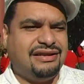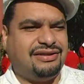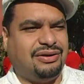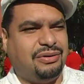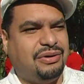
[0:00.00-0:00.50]

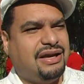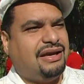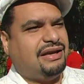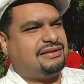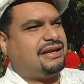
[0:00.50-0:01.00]
So
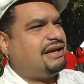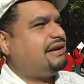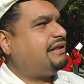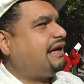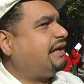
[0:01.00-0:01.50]
it's
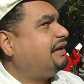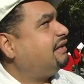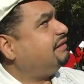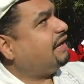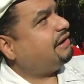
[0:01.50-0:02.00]
clear that
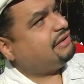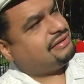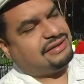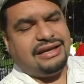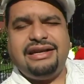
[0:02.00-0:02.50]
the
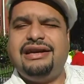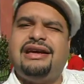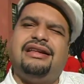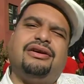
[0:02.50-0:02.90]
city,